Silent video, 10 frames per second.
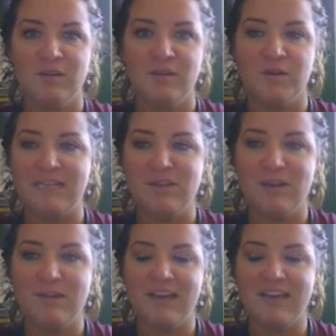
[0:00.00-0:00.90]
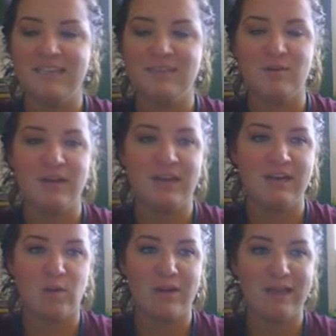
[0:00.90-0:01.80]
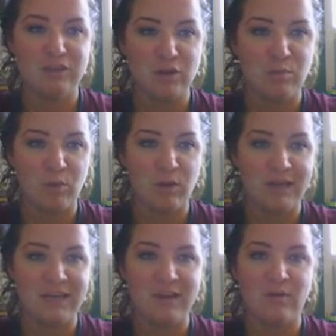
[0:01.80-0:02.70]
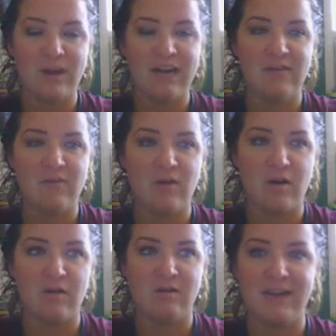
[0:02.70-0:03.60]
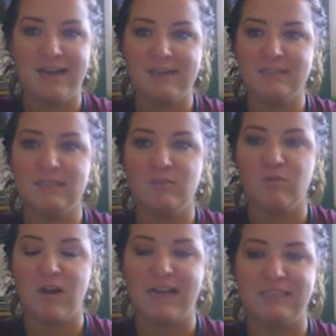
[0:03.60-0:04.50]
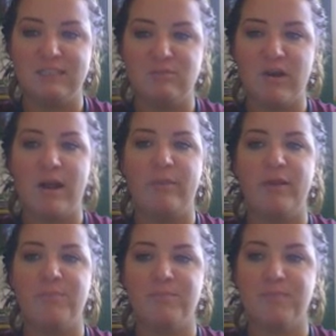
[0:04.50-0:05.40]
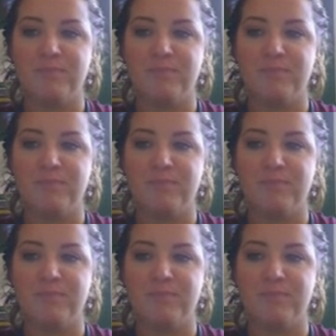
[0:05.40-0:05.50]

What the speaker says: Great job, guys. Go ahead and erase your board and get ready for our next practice problem.